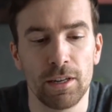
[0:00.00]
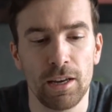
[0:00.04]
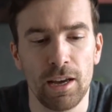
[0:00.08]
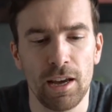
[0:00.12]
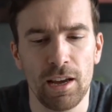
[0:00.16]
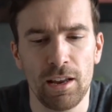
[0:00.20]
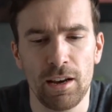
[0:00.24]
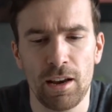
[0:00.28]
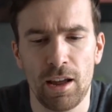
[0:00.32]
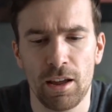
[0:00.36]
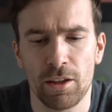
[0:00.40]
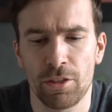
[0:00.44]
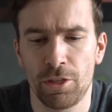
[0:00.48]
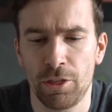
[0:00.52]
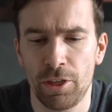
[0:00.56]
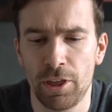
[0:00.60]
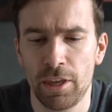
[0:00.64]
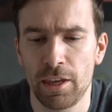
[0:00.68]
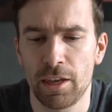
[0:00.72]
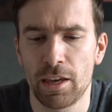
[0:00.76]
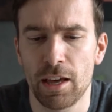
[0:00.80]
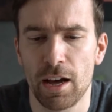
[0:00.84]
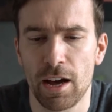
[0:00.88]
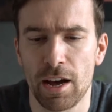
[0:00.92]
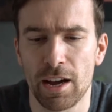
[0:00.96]
And I
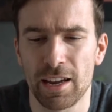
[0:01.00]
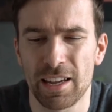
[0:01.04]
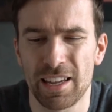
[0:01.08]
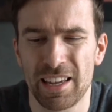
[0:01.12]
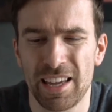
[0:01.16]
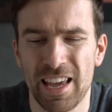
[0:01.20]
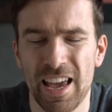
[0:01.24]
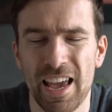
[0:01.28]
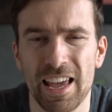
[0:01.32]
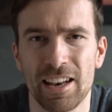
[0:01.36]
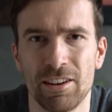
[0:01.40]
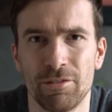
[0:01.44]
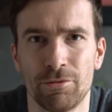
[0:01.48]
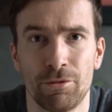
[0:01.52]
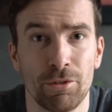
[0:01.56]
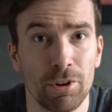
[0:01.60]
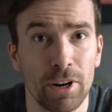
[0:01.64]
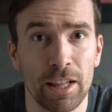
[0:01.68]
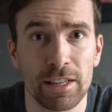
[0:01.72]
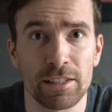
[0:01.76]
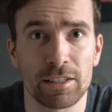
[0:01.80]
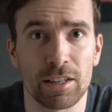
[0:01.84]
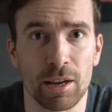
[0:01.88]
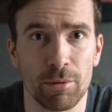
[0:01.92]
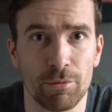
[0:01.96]
think I can for
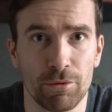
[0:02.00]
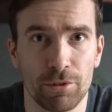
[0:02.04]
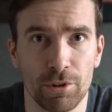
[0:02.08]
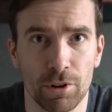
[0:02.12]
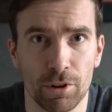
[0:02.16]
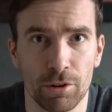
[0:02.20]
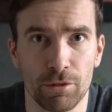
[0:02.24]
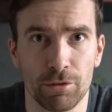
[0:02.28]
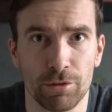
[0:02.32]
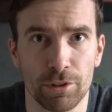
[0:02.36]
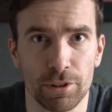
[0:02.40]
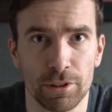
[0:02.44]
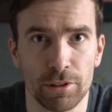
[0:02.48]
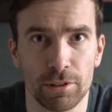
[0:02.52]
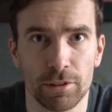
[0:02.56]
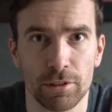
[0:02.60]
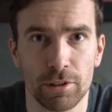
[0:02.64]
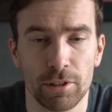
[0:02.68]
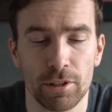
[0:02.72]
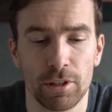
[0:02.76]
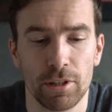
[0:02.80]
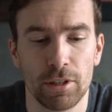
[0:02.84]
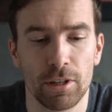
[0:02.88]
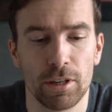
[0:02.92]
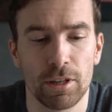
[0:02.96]
landscape photography,
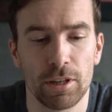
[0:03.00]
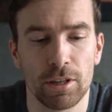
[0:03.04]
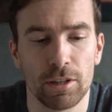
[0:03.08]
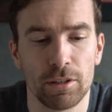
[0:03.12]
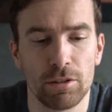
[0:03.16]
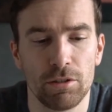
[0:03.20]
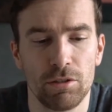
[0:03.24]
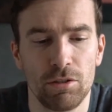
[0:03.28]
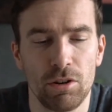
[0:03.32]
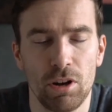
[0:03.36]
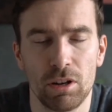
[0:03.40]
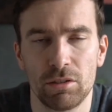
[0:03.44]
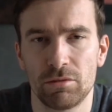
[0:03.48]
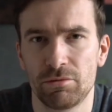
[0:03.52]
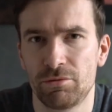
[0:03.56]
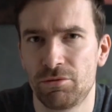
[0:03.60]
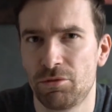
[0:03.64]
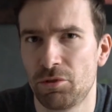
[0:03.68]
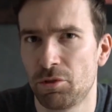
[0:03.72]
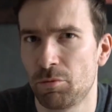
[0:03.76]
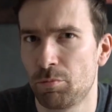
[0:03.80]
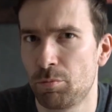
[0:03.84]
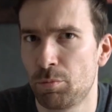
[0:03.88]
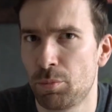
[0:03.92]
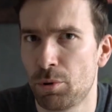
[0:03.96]
not
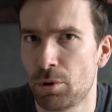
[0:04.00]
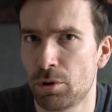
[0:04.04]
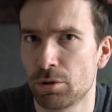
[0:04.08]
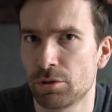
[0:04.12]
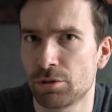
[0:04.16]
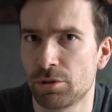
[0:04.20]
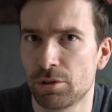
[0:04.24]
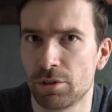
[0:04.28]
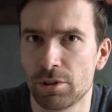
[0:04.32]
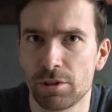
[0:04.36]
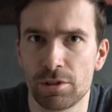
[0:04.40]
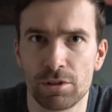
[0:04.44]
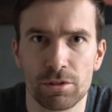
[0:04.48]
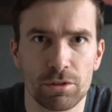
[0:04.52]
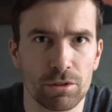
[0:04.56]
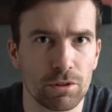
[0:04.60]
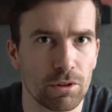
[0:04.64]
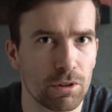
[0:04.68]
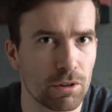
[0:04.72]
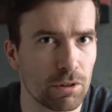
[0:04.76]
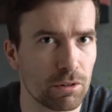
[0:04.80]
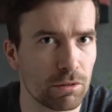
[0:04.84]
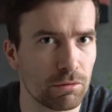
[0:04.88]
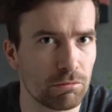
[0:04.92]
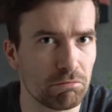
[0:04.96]
for portraits
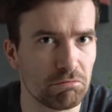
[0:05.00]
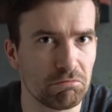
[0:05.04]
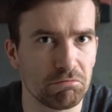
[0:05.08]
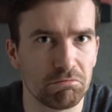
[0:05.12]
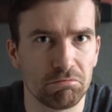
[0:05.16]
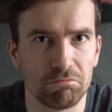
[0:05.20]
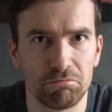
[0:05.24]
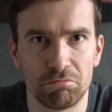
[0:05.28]
or